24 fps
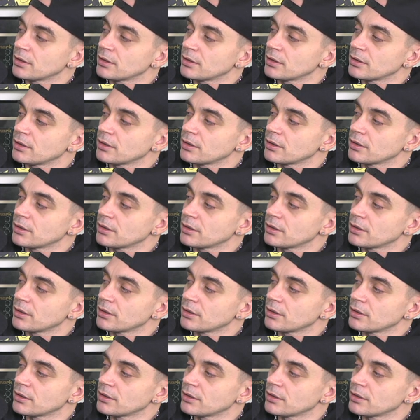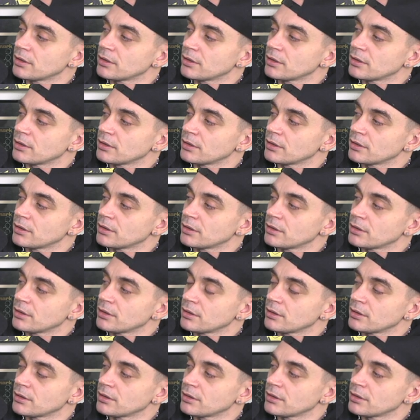
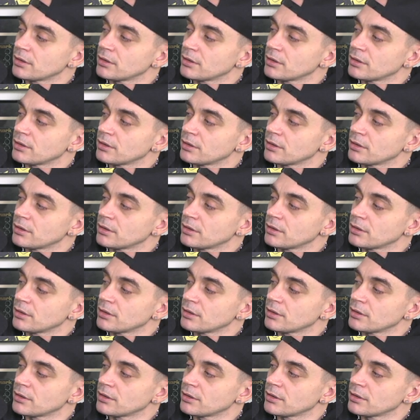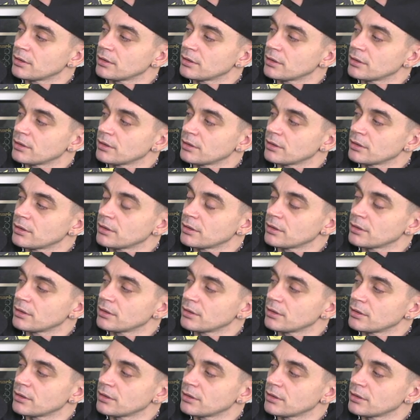
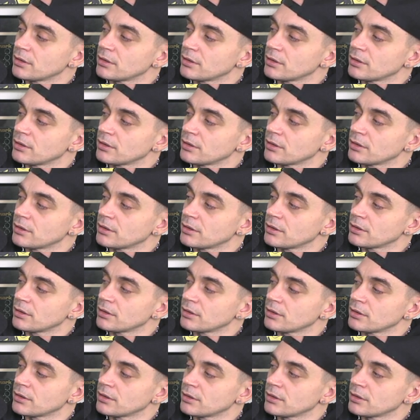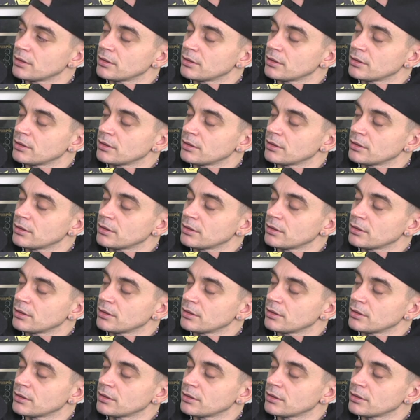(silent)